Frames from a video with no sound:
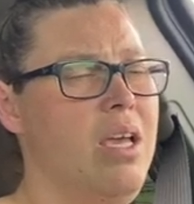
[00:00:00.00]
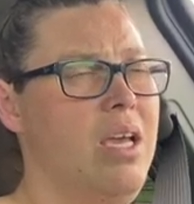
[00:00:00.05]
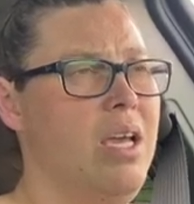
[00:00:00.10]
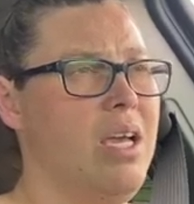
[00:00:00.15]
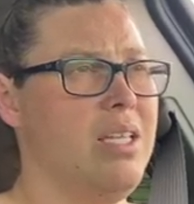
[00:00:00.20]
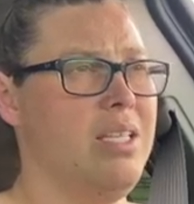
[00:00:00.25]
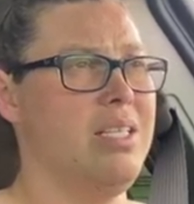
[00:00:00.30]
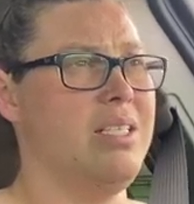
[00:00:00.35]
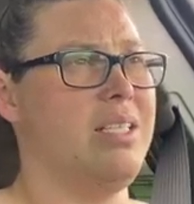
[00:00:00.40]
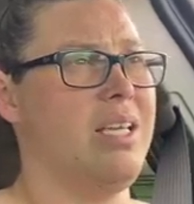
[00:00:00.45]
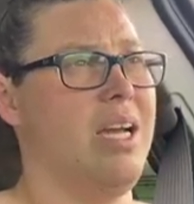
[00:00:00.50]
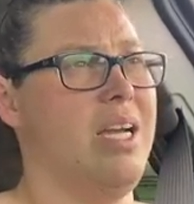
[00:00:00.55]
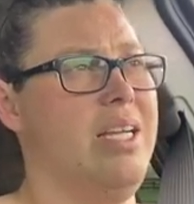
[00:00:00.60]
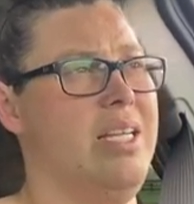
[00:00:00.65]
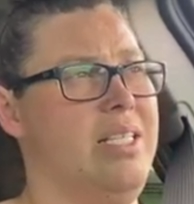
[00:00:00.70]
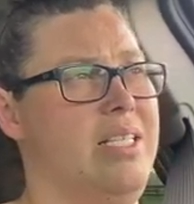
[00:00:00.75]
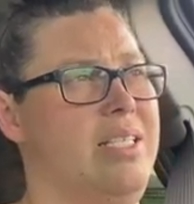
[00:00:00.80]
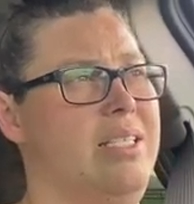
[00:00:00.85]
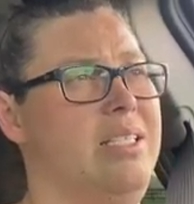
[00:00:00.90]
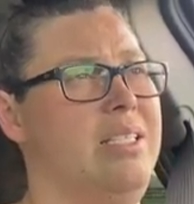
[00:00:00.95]
And this guy
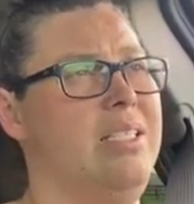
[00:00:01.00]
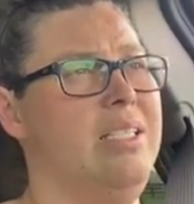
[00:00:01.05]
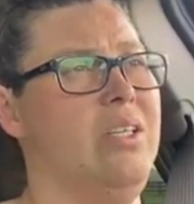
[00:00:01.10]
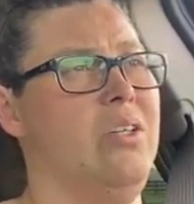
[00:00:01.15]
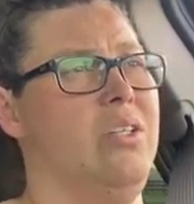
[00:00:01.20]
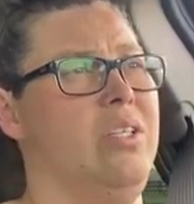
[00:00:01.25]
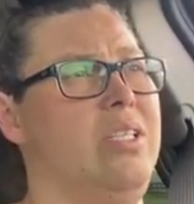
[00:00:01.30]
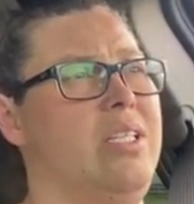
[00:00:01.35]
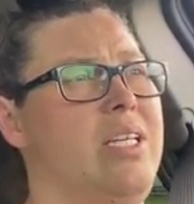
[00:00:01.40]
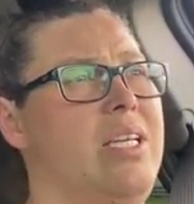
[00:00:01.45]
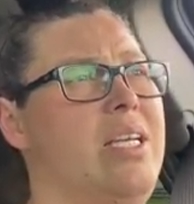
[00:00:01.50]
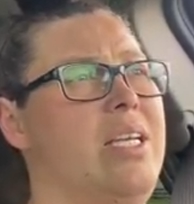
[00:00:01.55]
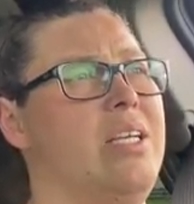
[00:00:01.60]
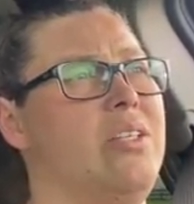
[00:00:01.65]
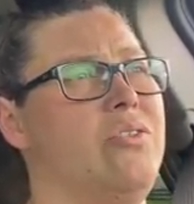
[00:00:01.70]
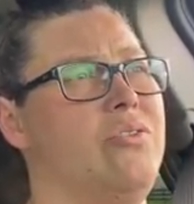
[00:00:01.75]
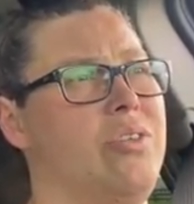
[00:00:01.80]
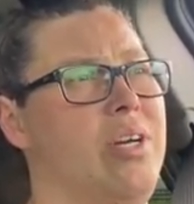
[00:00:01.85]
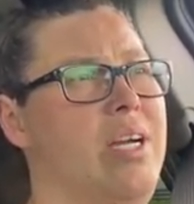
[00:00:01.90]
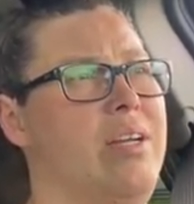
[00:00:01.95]
is literally
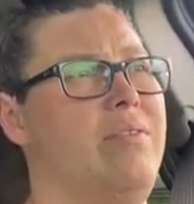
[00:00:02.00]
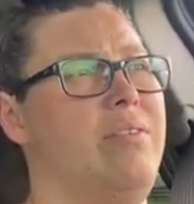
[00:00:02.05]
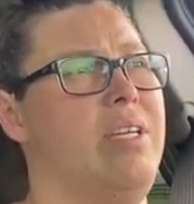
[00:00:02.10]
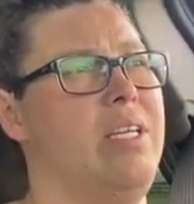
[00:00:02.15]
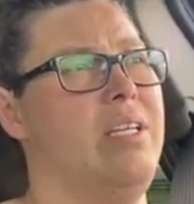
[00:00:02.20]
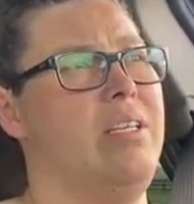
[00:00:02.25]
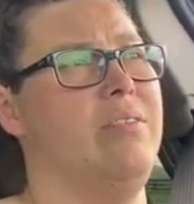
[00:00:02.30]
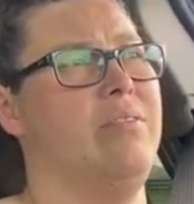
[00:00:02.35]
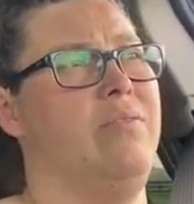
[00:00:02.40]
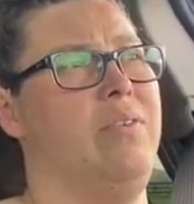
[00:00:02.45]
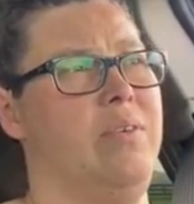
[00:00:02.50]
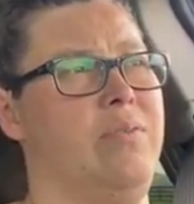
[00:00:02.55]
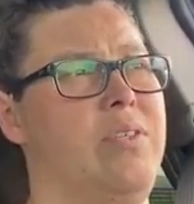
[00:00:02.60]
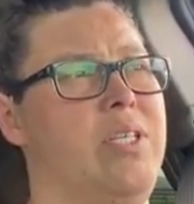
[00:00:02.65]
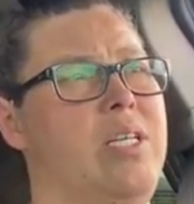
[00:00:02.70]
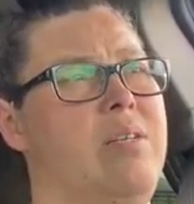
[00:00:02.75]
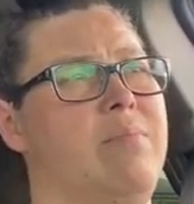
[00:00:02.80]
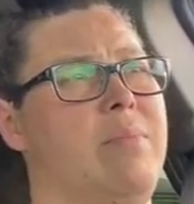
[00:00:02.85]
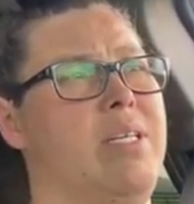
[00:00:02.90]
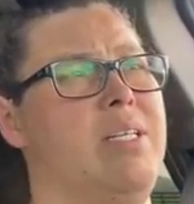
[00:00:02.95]
driving
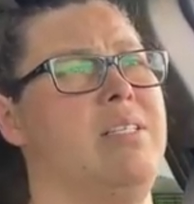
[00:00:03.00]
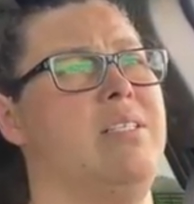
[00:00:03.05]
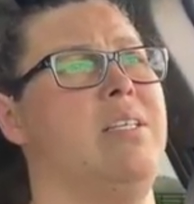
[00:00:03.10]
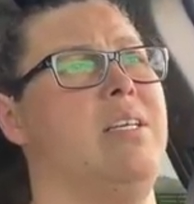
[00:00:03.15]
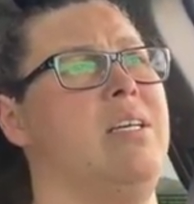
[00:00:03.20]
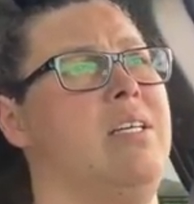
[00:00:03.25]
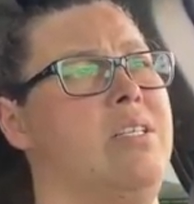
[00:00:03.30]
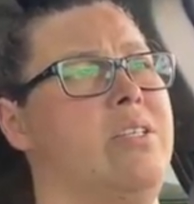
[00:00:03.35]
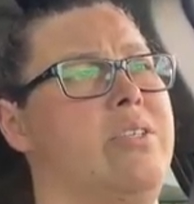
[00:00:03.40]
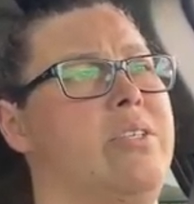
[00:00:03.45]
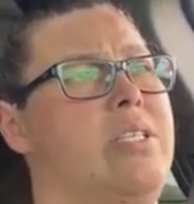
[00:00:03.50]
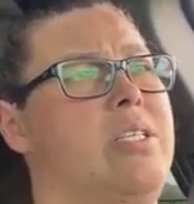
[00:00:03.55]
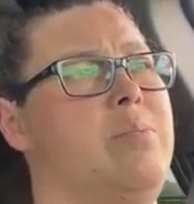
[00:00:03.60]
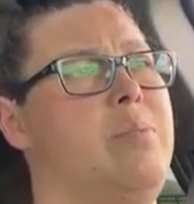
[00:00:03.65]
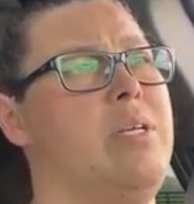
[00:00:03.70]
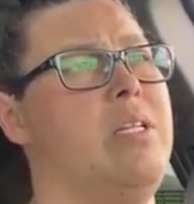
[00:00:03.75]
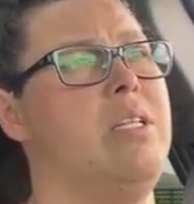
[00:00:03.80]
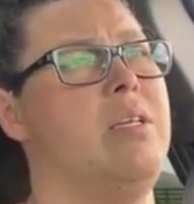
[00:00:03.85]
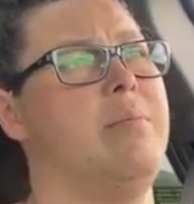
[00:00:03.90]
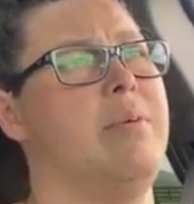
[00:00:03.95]
15 miles under the
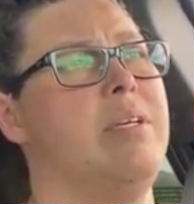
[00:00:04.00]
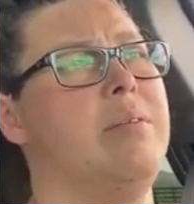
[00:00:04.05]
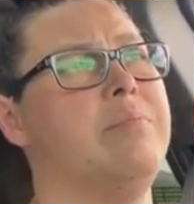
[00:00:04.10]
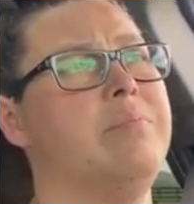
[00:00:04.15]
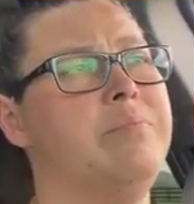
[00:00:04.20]
speed limit.